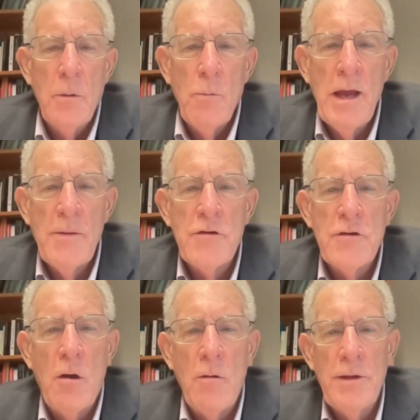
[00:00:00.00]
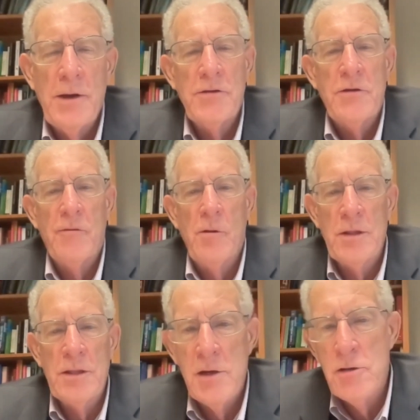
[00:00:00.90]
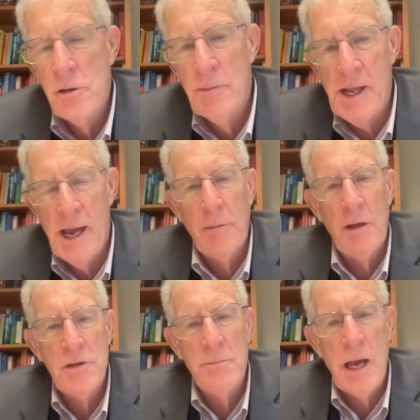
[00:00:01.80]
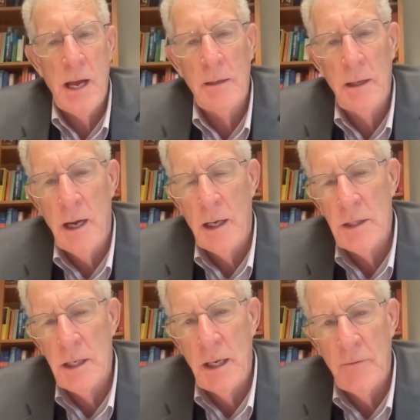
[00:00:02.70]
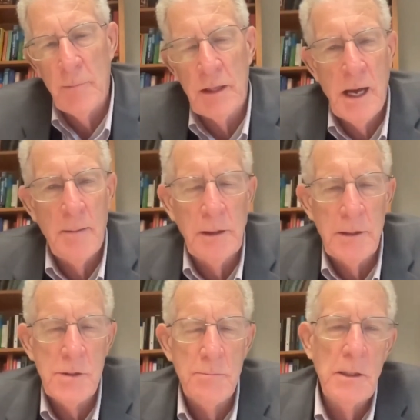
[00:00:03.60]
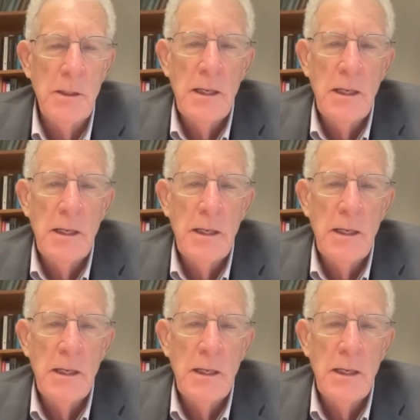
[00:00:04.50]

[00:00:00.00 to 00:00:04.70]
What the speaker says: We have shown that it's a fermentation metabolism, not an oxidative metabolism.